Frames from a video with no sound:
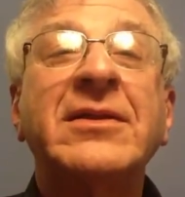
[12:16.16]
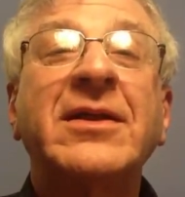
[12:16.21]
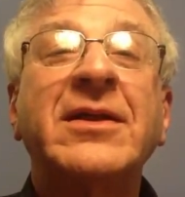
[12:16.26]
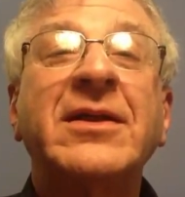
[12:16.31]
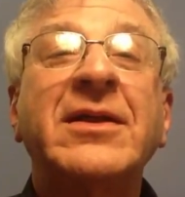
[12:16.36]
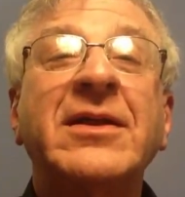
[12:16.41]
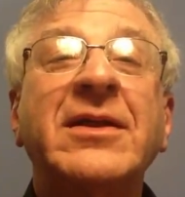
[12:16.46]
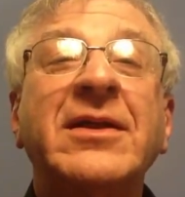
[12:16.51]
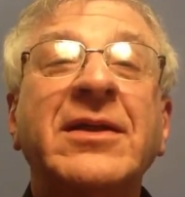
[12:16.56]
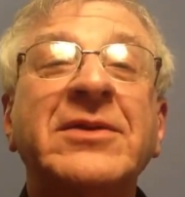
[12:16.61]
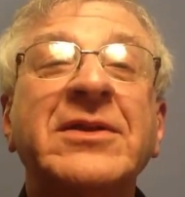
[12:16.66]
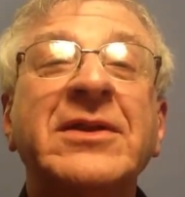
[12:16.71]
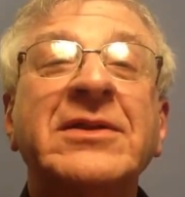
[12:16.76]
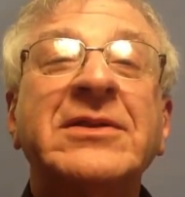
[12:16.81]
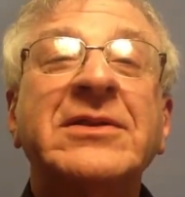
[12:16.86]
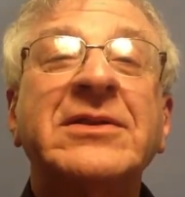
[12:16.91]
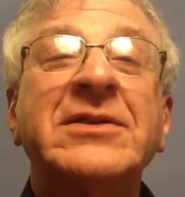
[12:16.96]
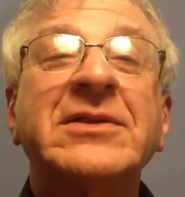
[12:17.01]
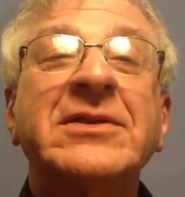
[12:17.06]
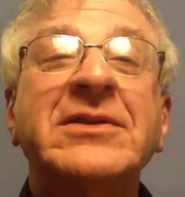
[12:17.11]
This is gonna
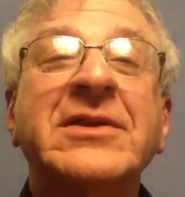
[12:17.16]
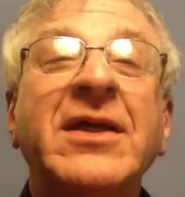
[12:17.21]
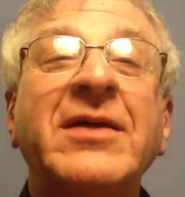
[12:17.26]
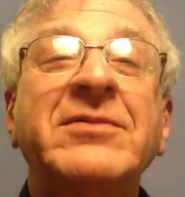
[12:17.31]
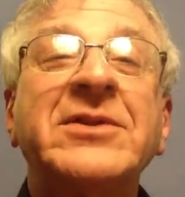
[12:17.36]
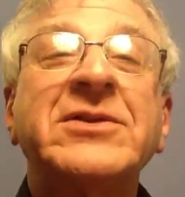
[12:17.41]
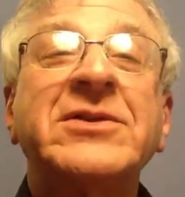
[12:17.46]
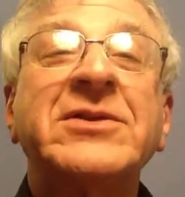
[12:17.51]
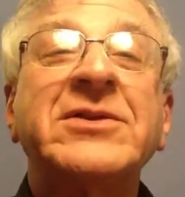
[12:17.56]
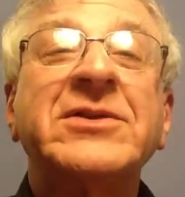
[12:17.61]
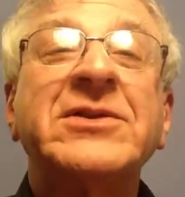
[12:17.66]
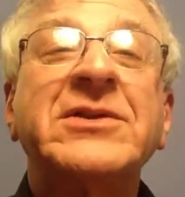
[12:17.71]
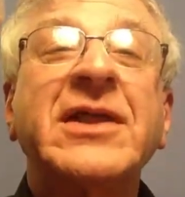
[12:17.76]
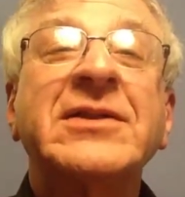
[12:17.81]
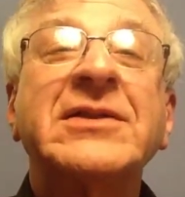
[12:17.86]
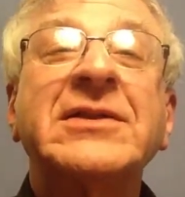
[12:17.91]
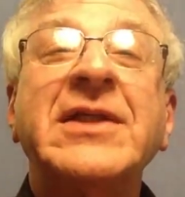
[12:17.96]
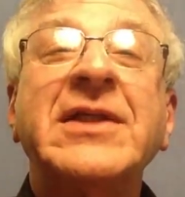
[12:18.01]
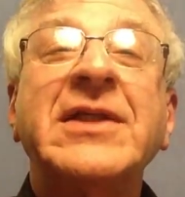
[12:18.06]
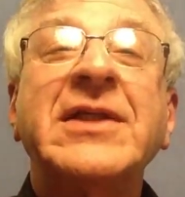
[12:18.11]
have to shut this
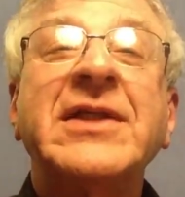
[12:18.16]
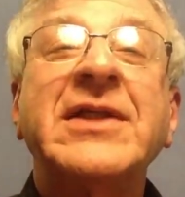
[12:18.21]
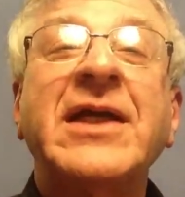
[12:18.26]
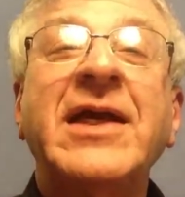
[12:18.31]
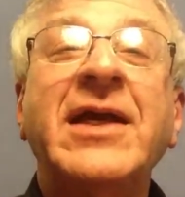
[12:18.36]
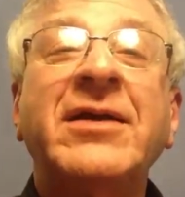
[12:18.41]
down.